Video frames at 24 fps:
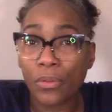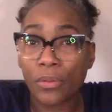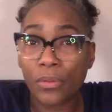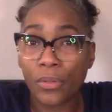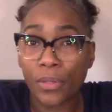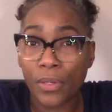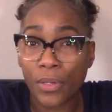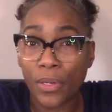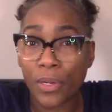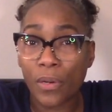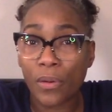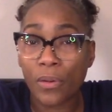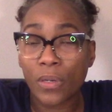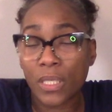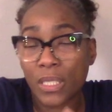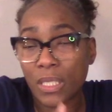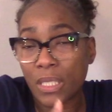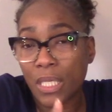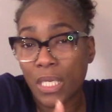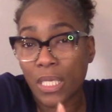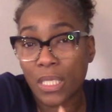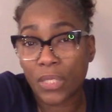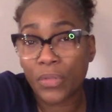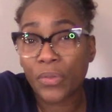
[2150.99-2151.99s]
you know, because
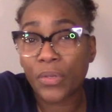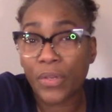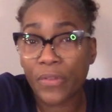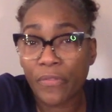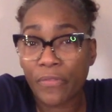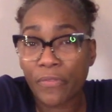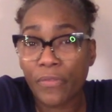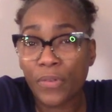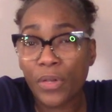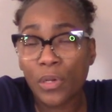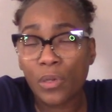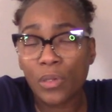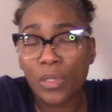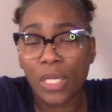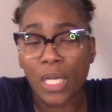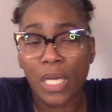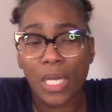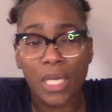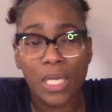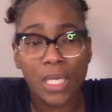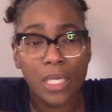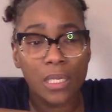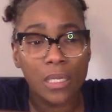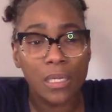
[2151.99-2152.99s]
that's what it felt
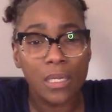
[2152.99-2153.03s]
like.